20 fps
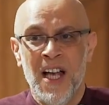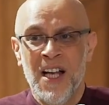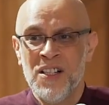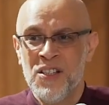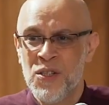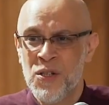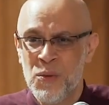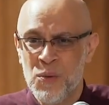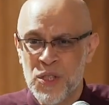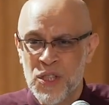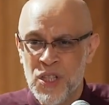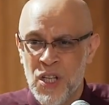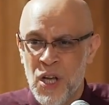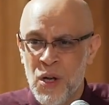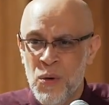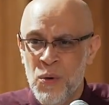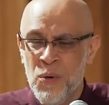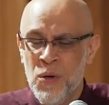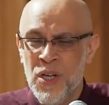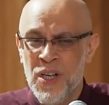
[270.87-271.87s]
And so there was
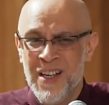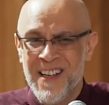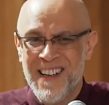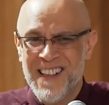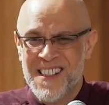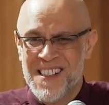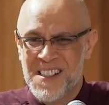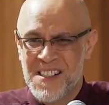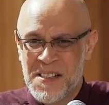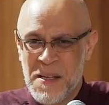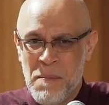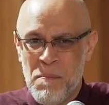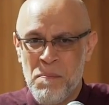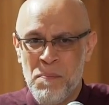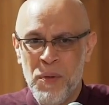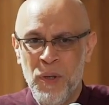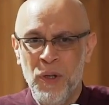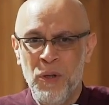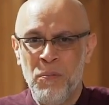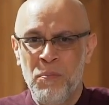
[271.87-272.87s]
no
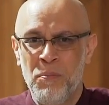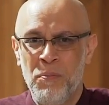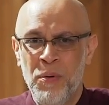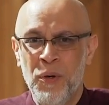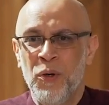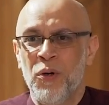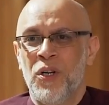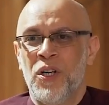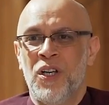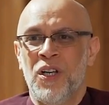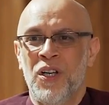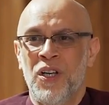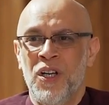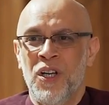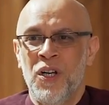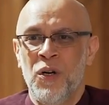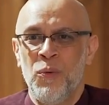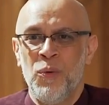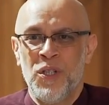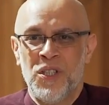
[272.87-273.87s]
simple book
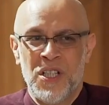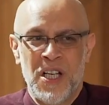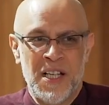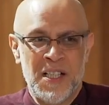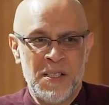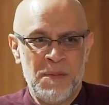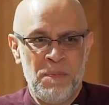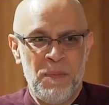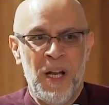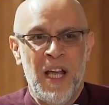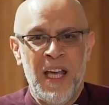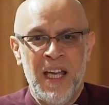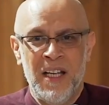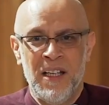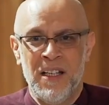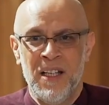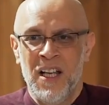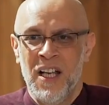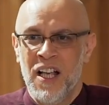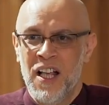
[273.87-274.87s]
which
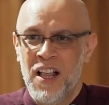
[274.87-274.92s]
explained